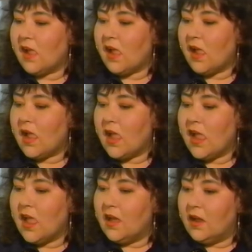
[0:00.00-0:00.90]

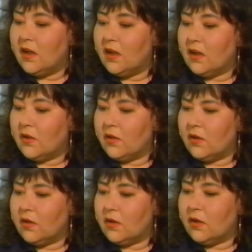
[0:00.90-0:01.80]

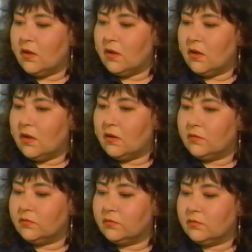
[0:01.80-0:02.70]
Nothing is said.